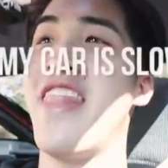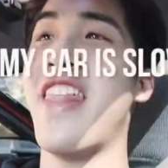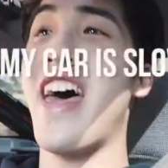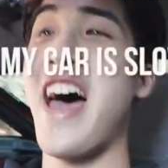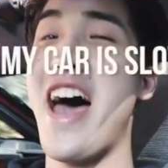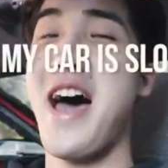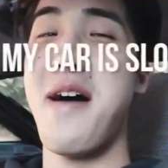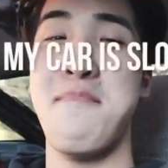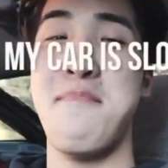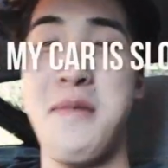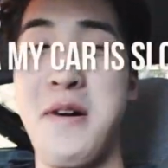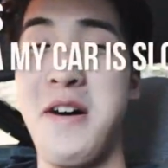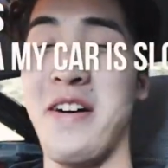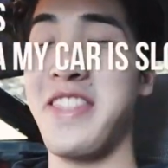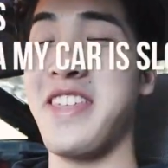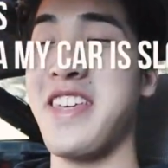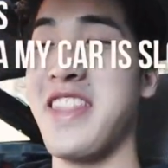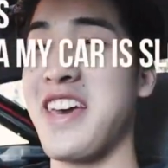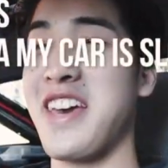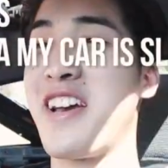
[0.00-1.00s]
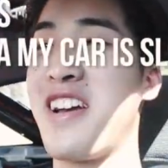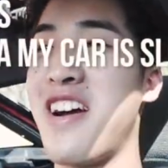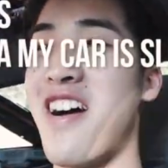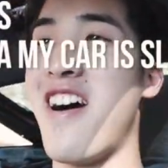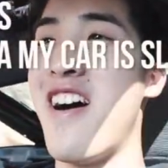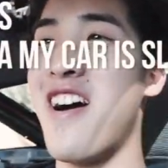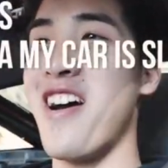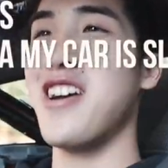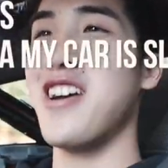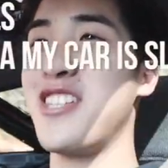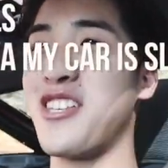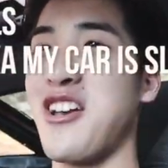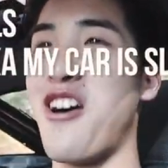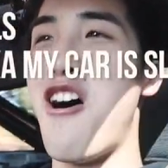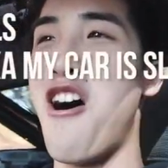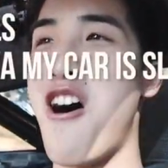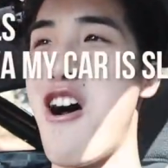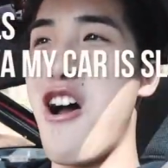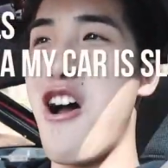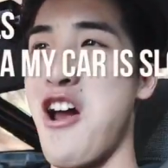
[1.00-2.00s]
that both of the cars
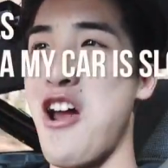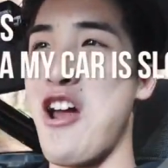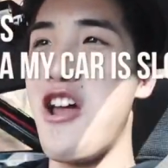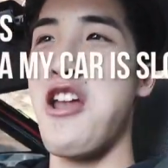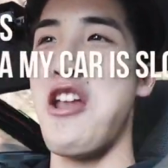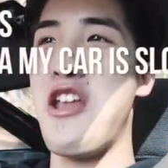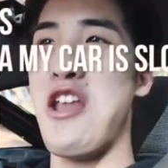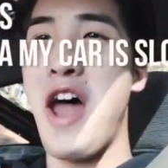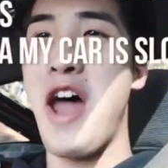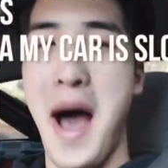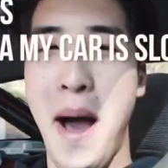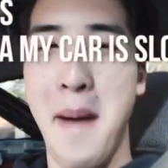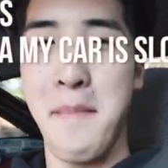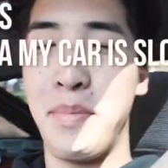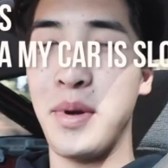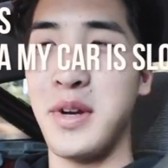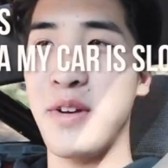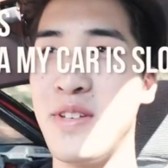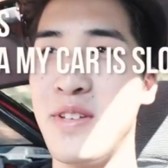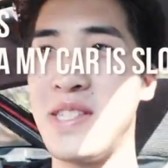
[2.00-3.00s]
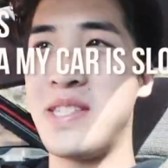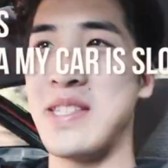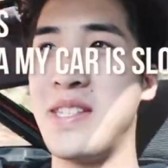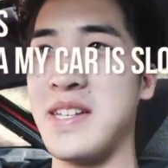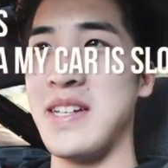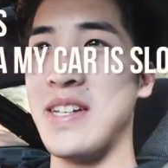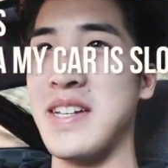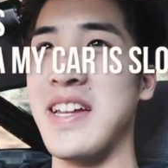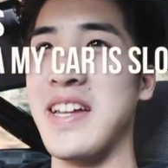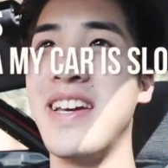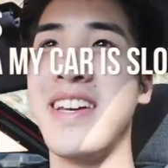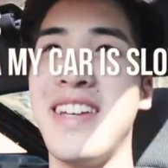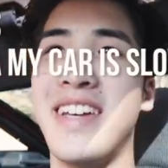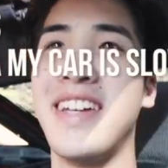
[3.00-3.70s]
are not boosted,